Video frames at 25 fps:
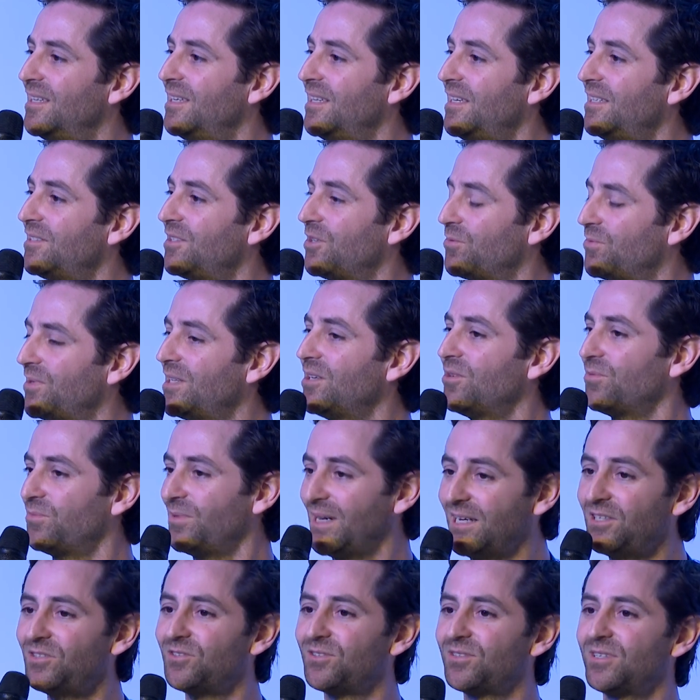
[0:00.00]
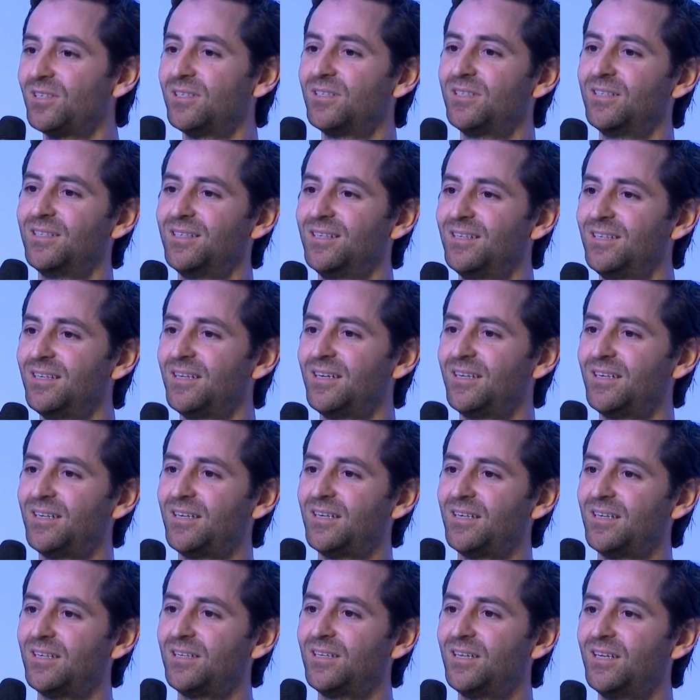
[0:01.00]
is a real risk.
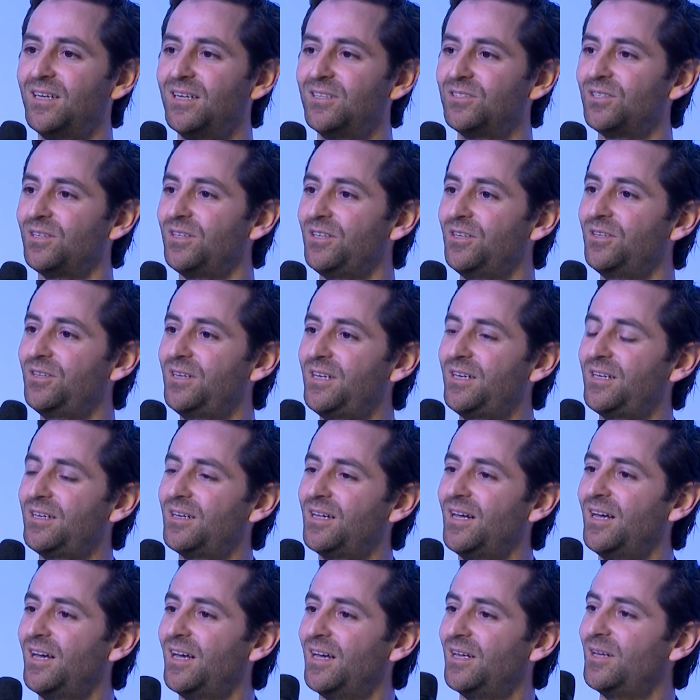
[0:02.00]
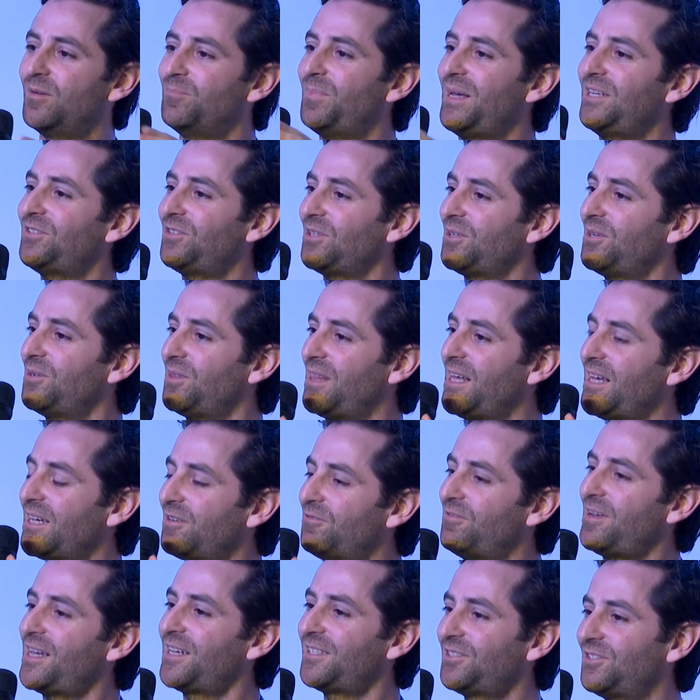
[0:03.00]
Mm-hmm. So you need, basically the
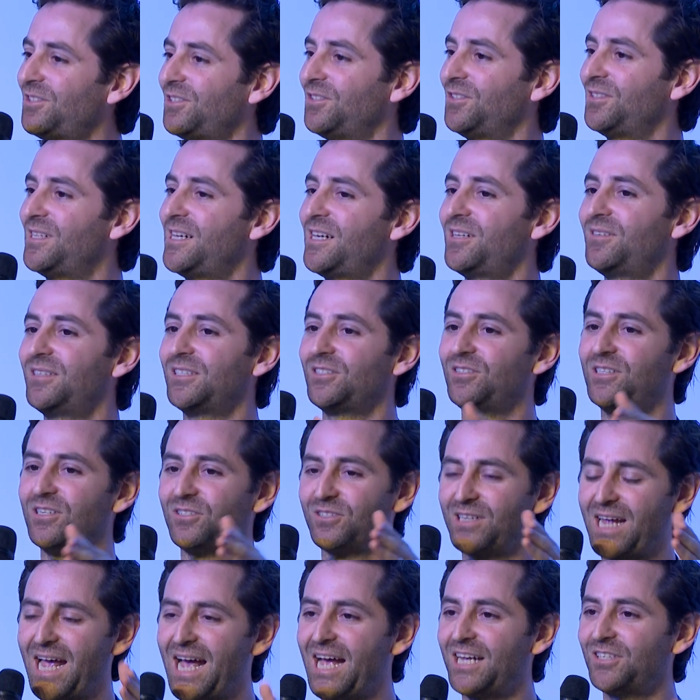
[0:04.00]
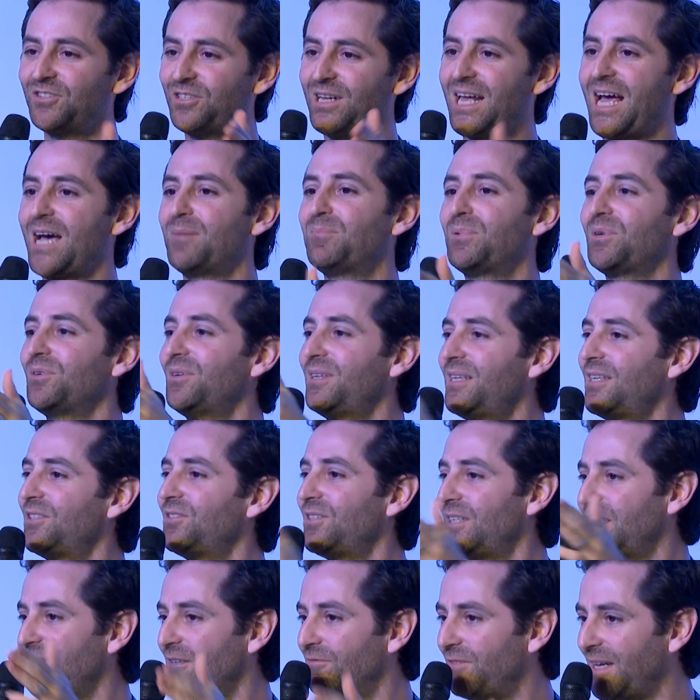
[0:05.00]
advantage there is there's cash capital is
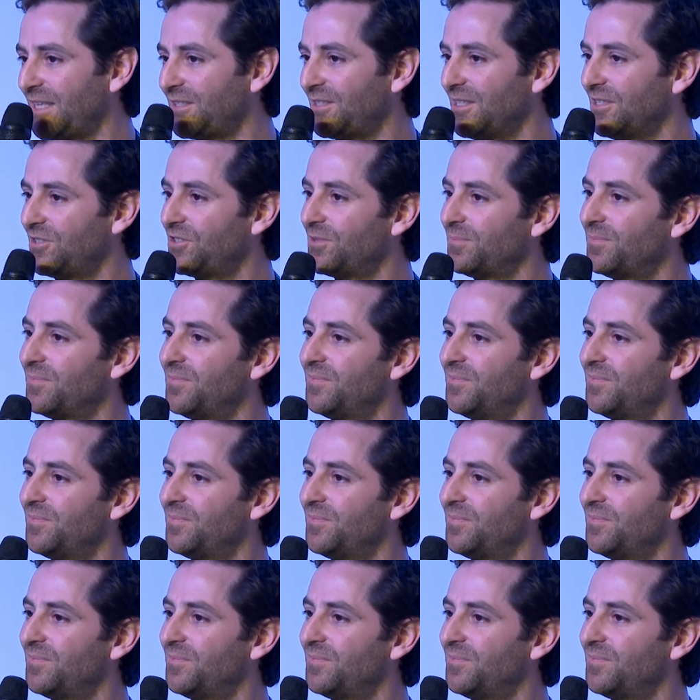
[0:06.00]
an advantage